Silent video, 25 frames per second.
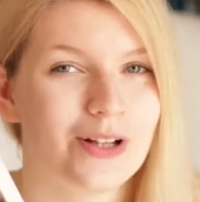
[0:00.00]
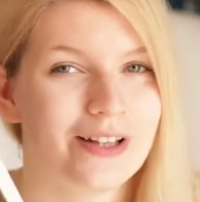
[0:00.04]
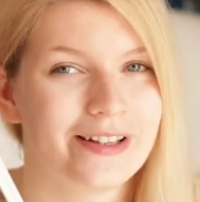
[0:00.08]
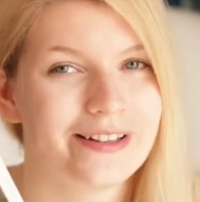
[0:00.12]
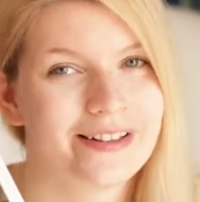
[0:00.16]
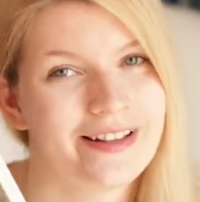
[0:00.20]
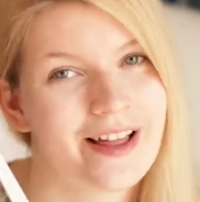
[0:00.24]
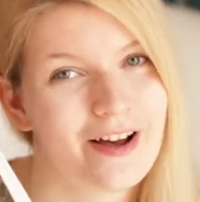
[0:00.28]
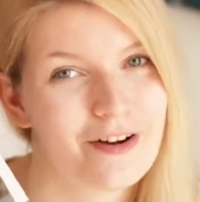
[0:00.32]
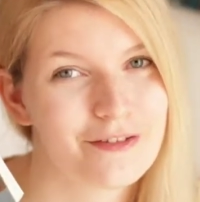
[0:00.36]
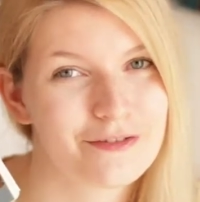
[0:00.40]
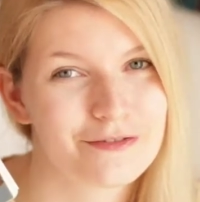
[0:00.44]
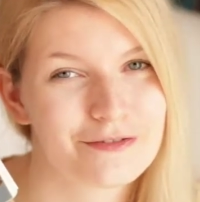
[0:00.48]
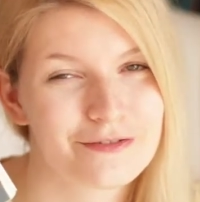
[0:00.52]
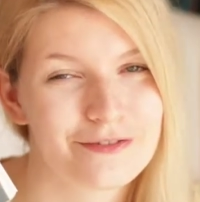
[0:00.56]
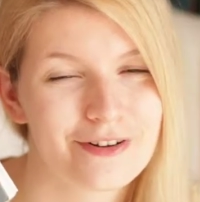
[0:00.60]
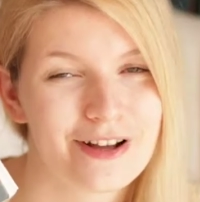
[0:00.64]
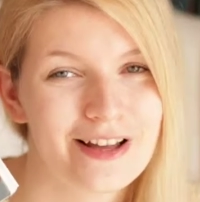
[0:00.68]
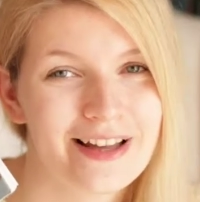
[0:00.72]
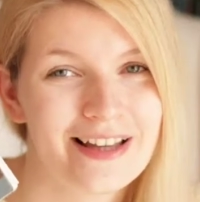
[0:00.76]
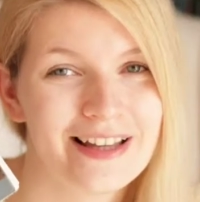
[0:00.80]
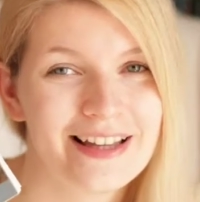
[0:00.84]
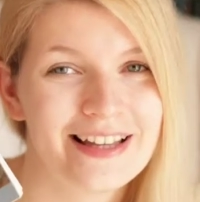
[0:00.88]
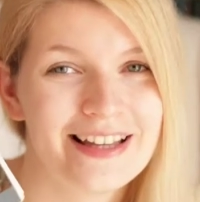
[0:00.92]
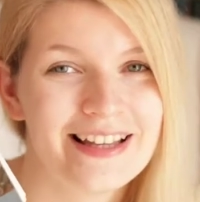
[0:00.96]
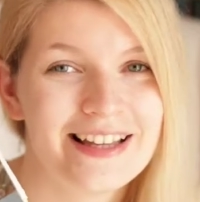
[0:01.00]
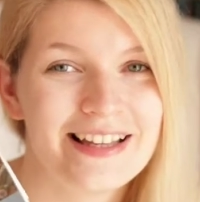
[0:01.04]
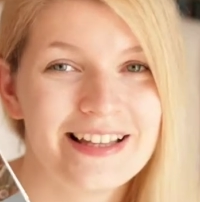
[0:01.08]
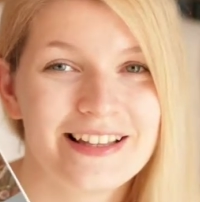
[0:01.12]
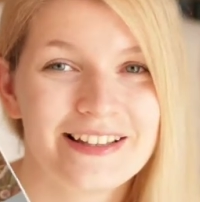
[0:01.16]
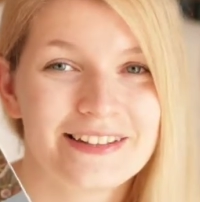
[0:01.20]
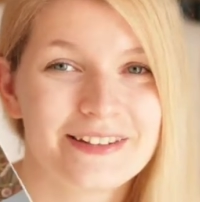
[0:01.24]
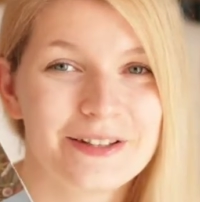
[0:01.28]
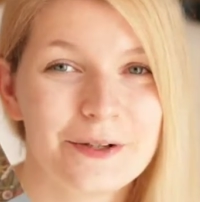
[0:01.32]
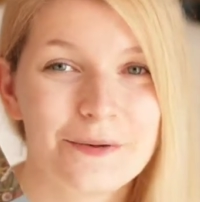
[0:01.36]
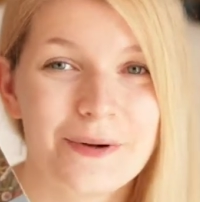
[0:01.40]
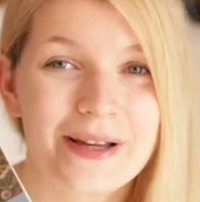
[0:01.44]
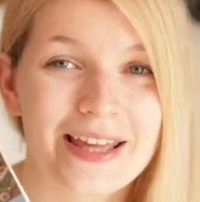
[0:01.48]
love.
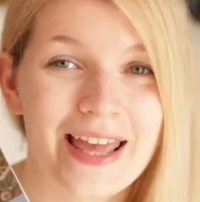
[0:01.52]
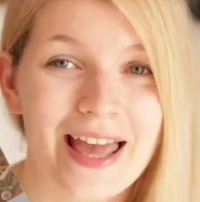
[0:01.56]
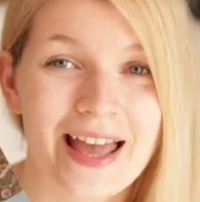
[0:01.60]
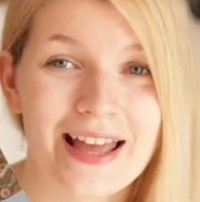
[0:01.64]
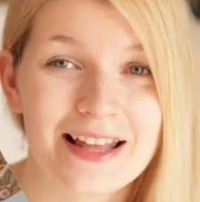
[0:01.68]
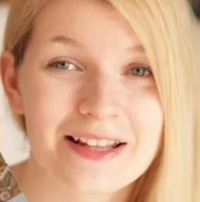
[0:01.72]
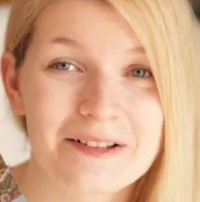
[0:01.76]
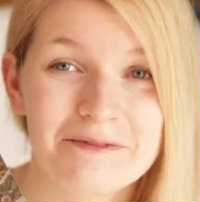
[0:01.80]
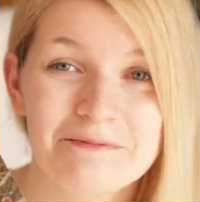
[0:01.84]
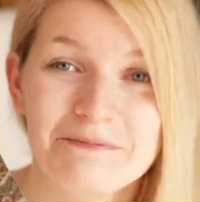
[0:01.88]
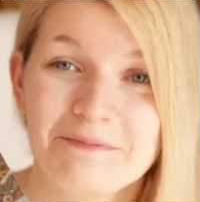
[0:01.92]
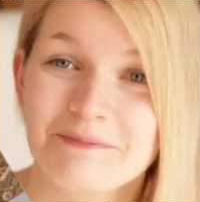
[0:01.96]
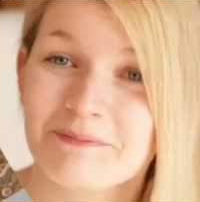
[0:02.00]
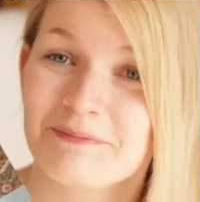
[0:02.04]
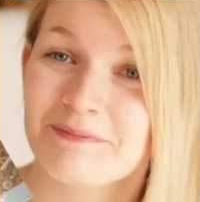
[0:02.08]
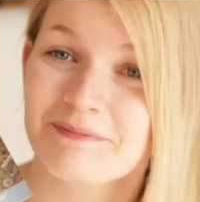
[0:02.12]
So again,